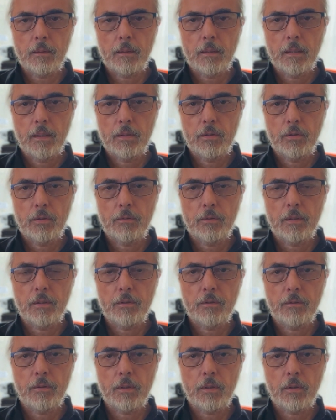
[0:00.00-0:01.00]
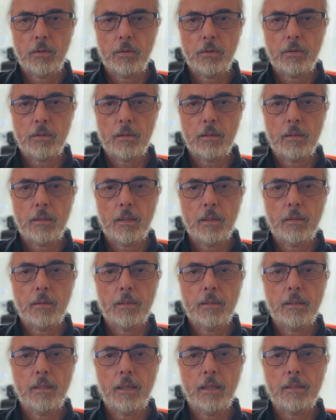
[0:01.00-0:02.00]
Each of these figures
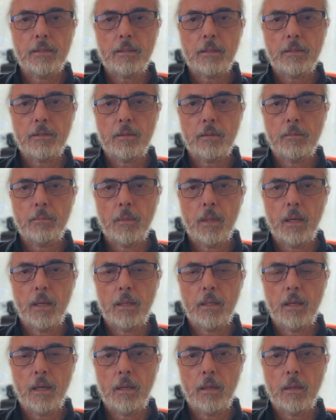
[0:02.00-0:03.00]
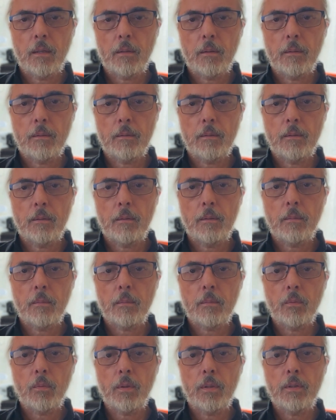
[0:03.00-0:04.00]
carried the essence of Mahayana:
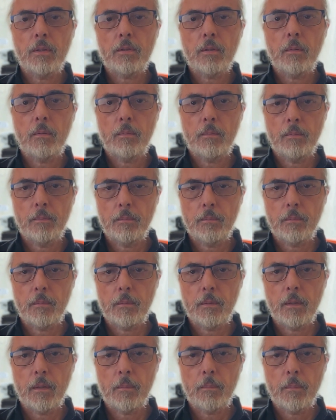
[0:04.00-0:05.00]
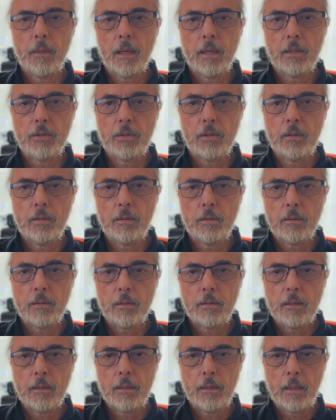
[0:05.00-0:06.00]
wisdom, compassion,
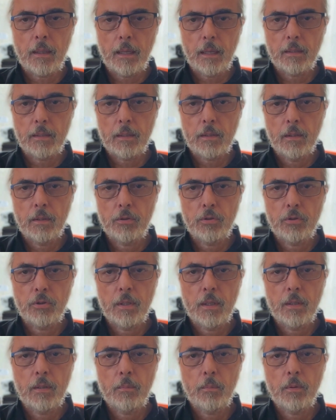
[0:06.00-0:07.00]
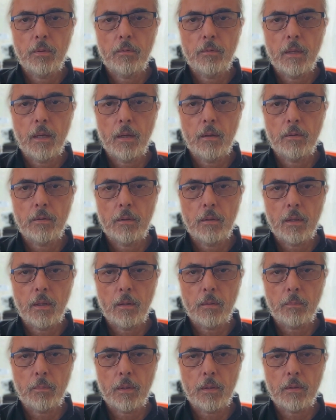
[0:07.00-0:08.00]
and an unshakable vow to
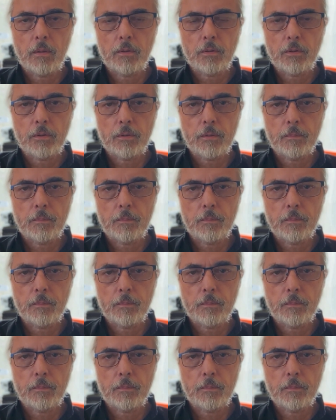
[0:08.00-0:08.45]
help others.